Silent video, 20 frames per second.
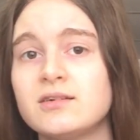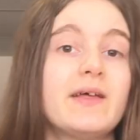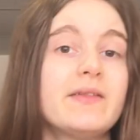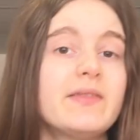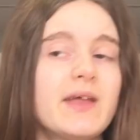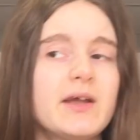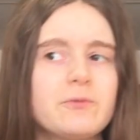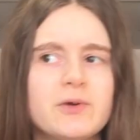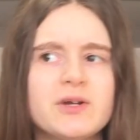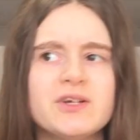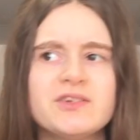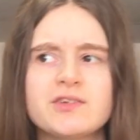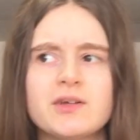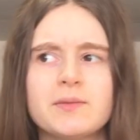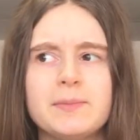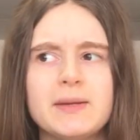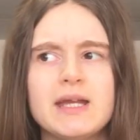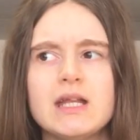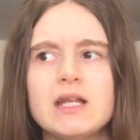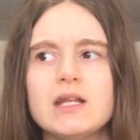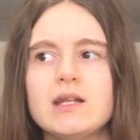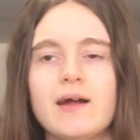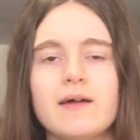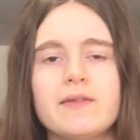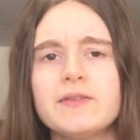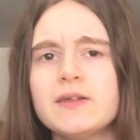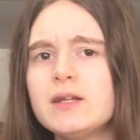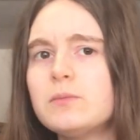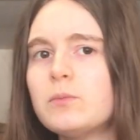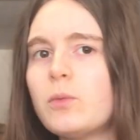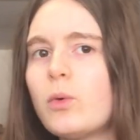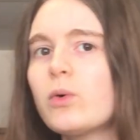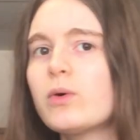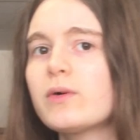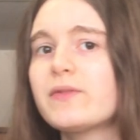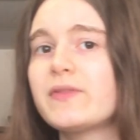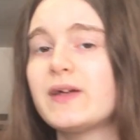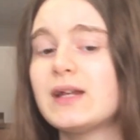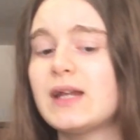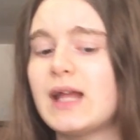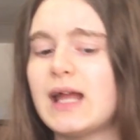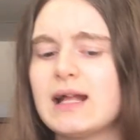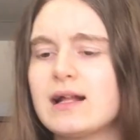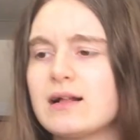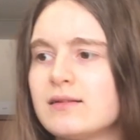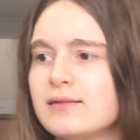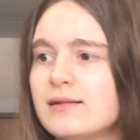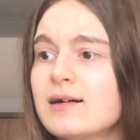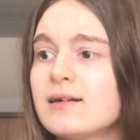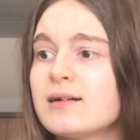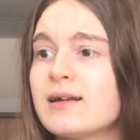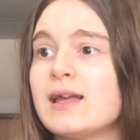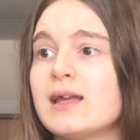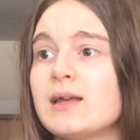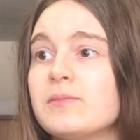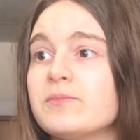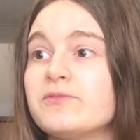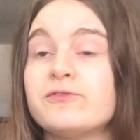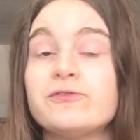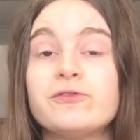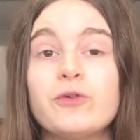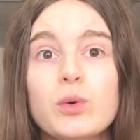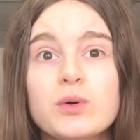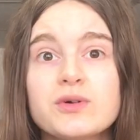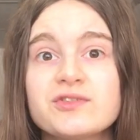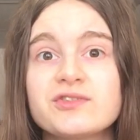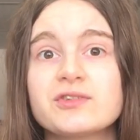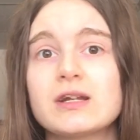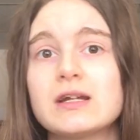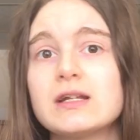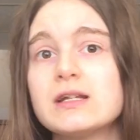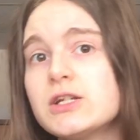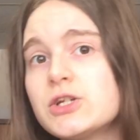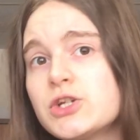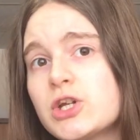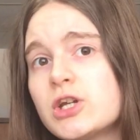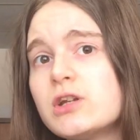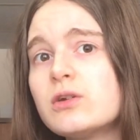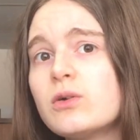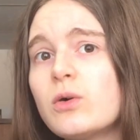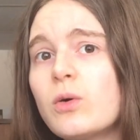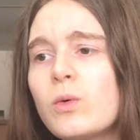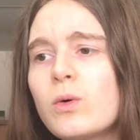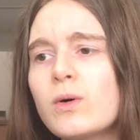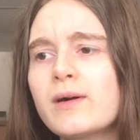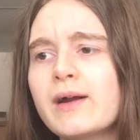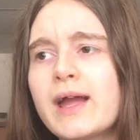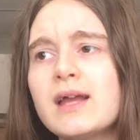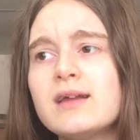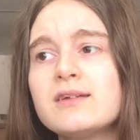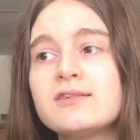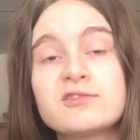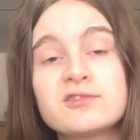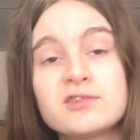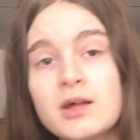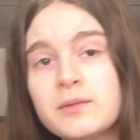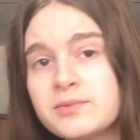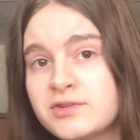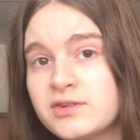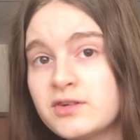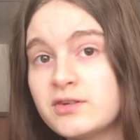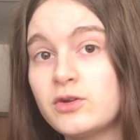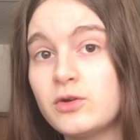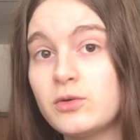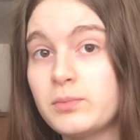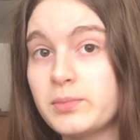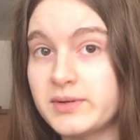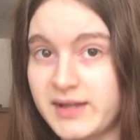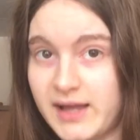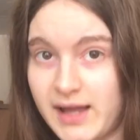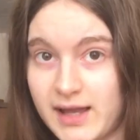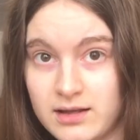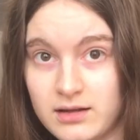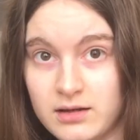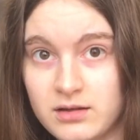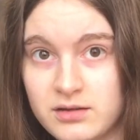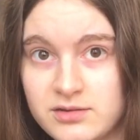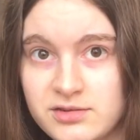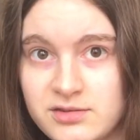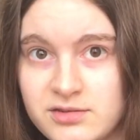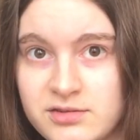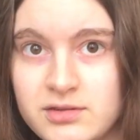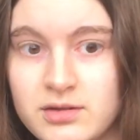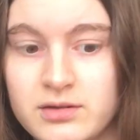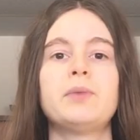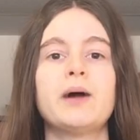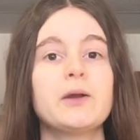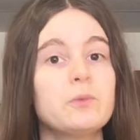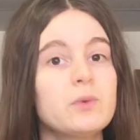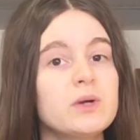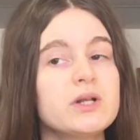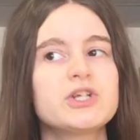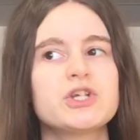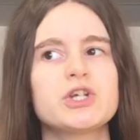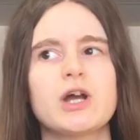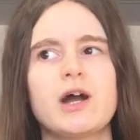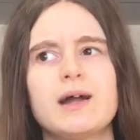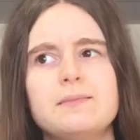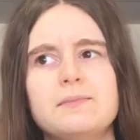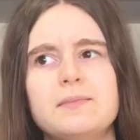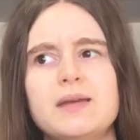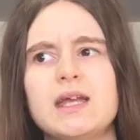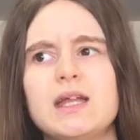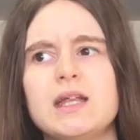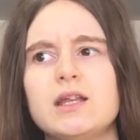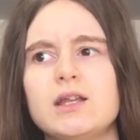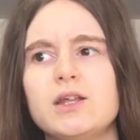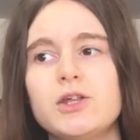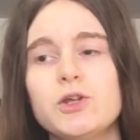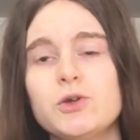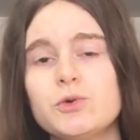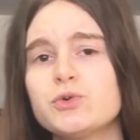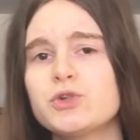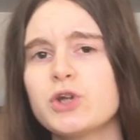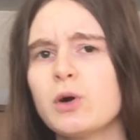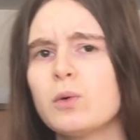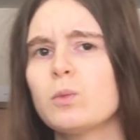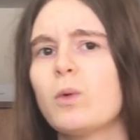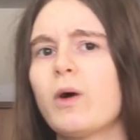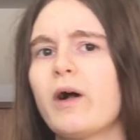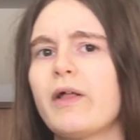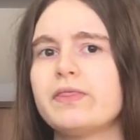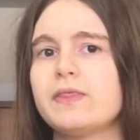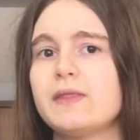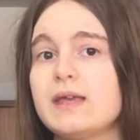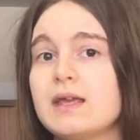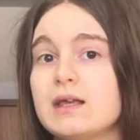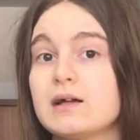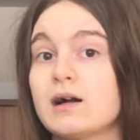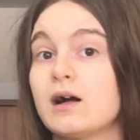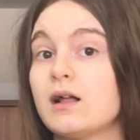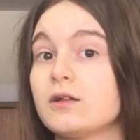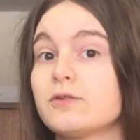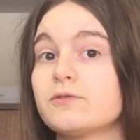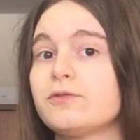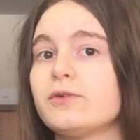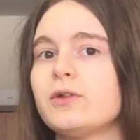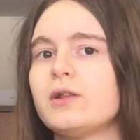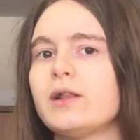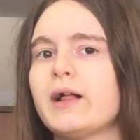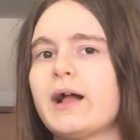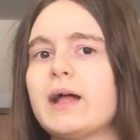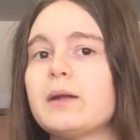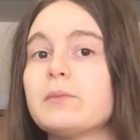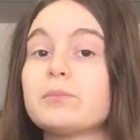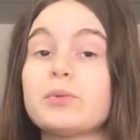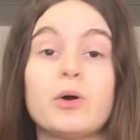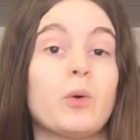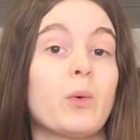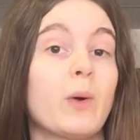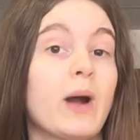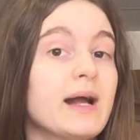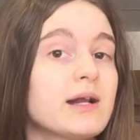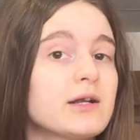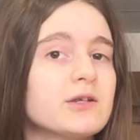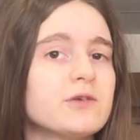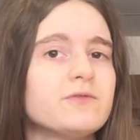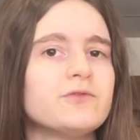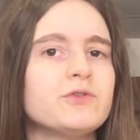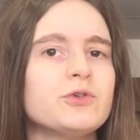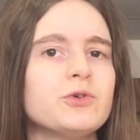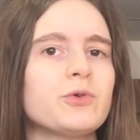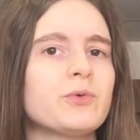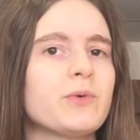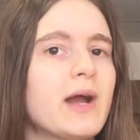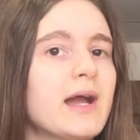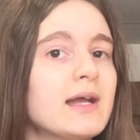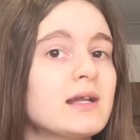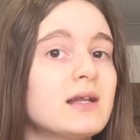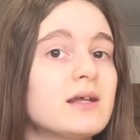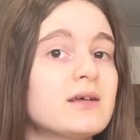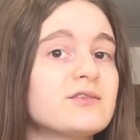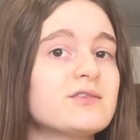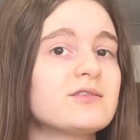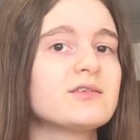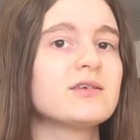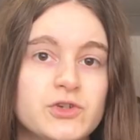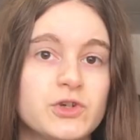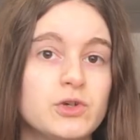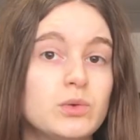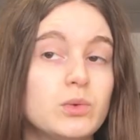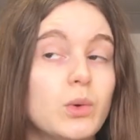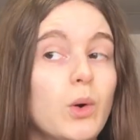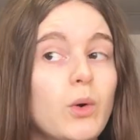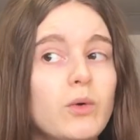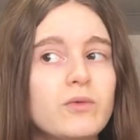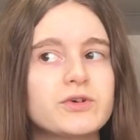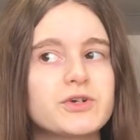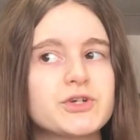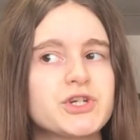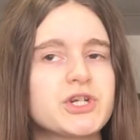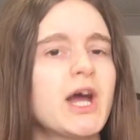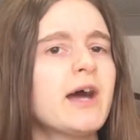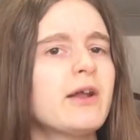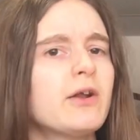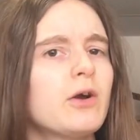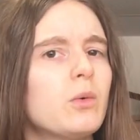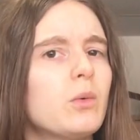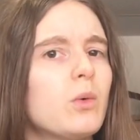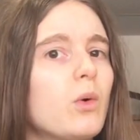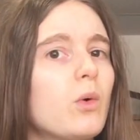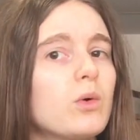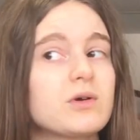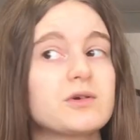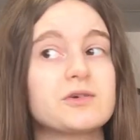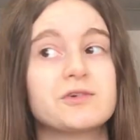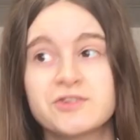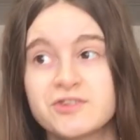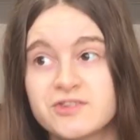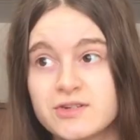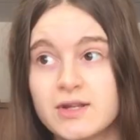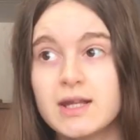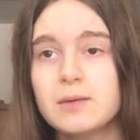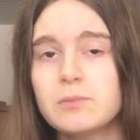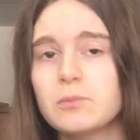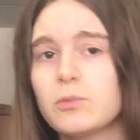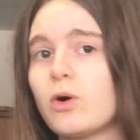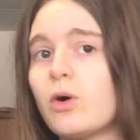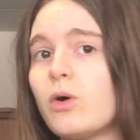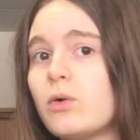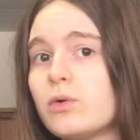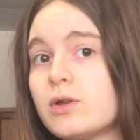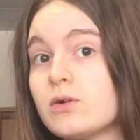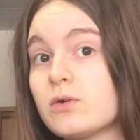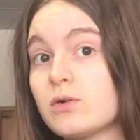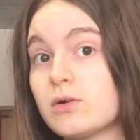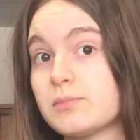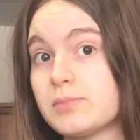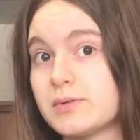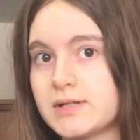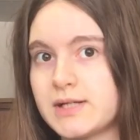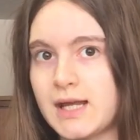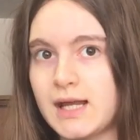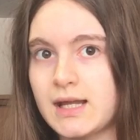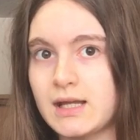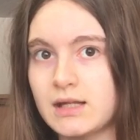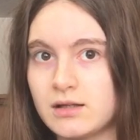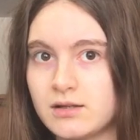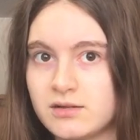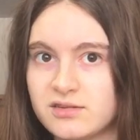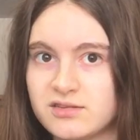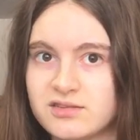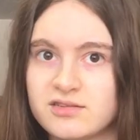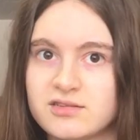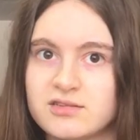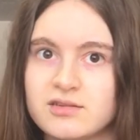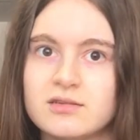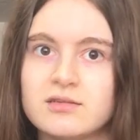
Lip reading: then they risk being nothing more than a clunky, forced addition or a substitute protagonist. By which I mean, you don't want the colorful and proactive deuteragonist to overshadow or steamroll your protagonist.